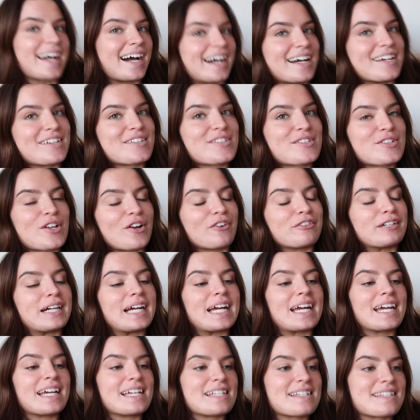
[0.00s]
guys, sorry,
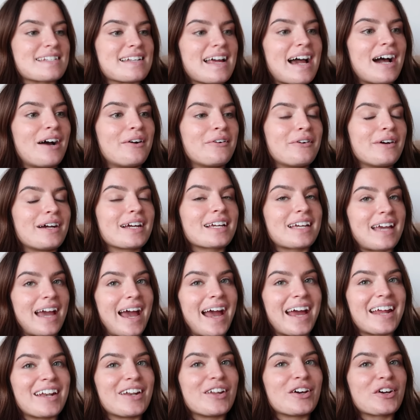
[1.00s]
it is now
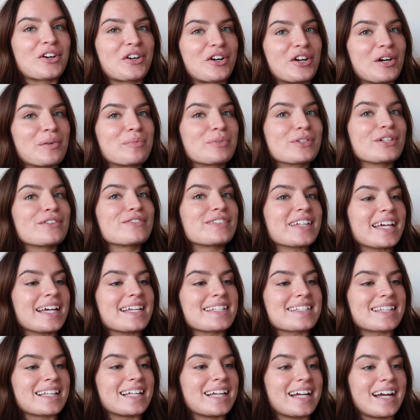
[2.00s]
again a couple of
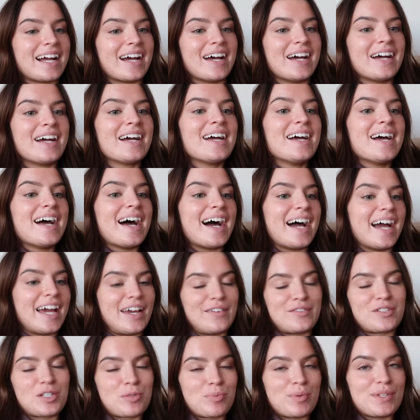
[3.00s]
days later. I
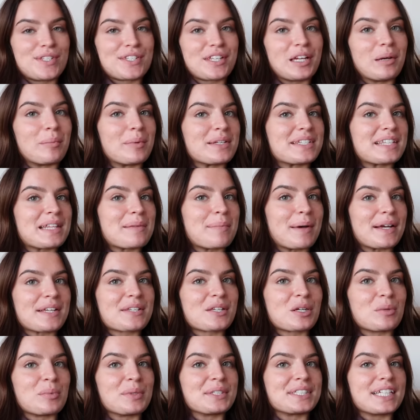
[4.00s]
have just been so busy the
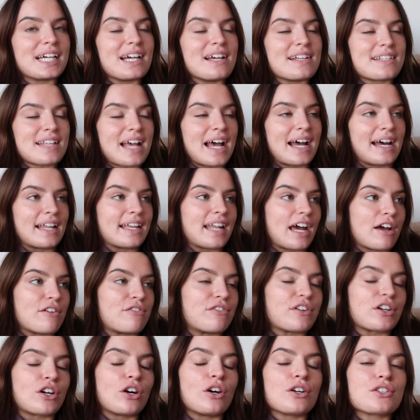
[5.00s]
past couple of days and I
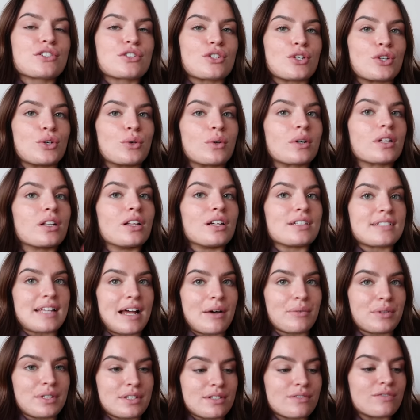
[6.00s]
forgot to close
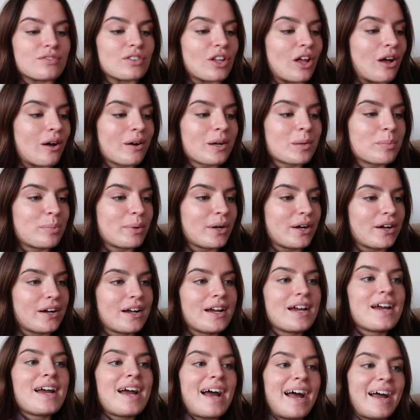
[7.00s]
out this vlog.
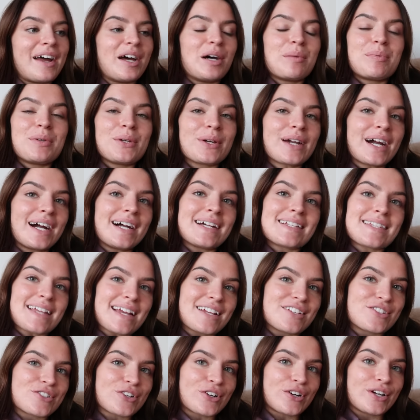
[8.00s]
But I hope you guys
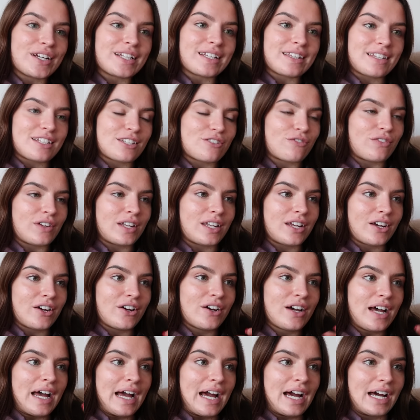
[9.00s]
enjoyed this
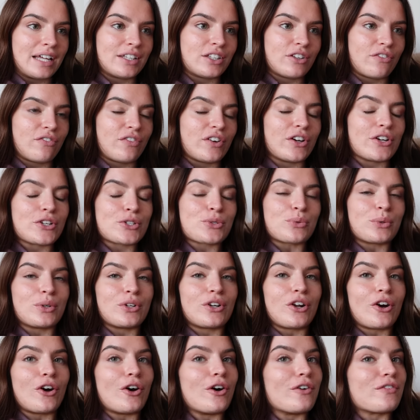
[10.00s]
video and the first
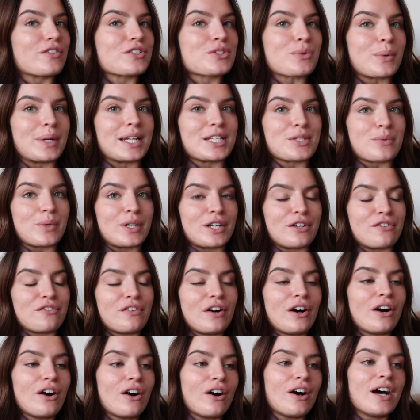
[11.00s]
one of
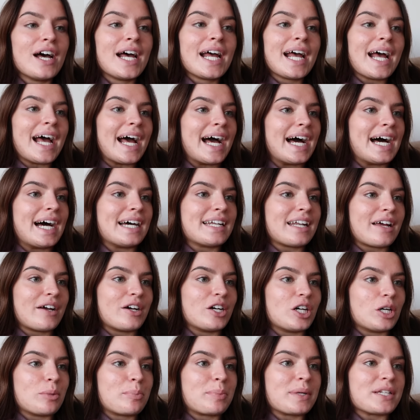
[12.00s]
2024. And I
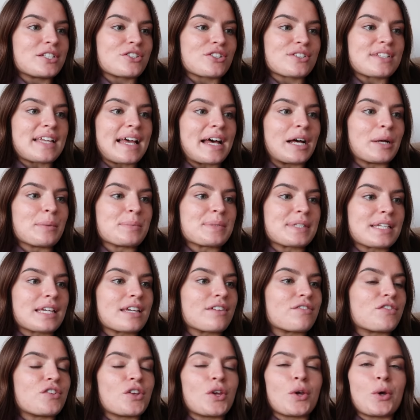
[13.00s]
hope it just helped to
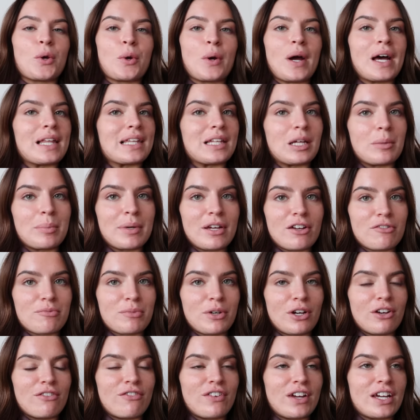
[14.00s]
give you a little bit of
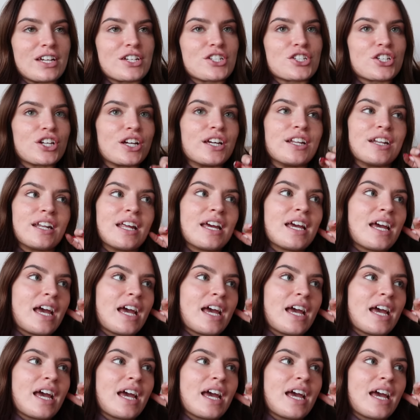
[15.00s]
motivation